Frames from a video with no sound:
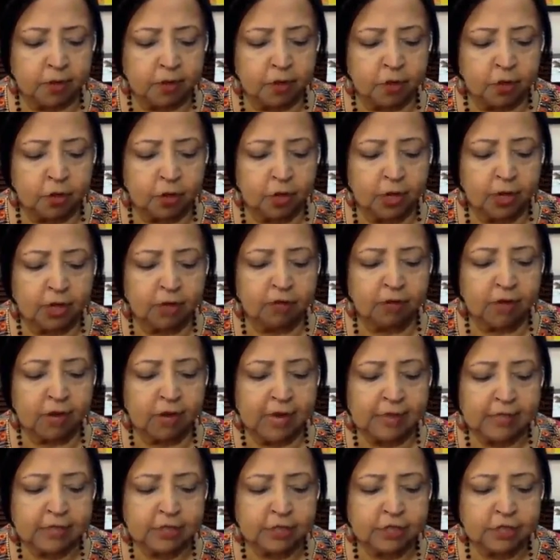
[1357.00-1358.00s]
You can
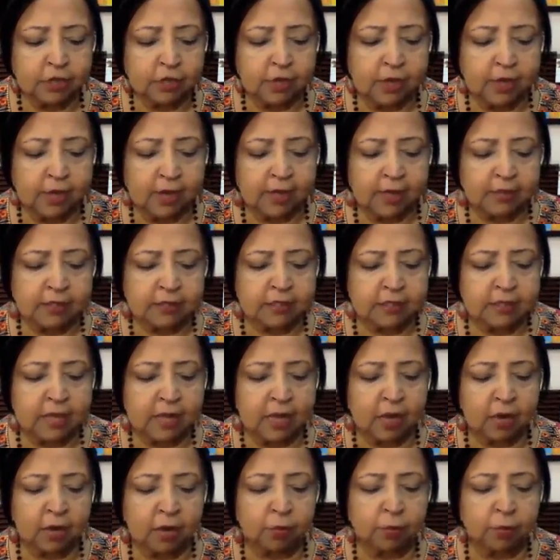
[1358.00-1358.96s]
relax your hands now,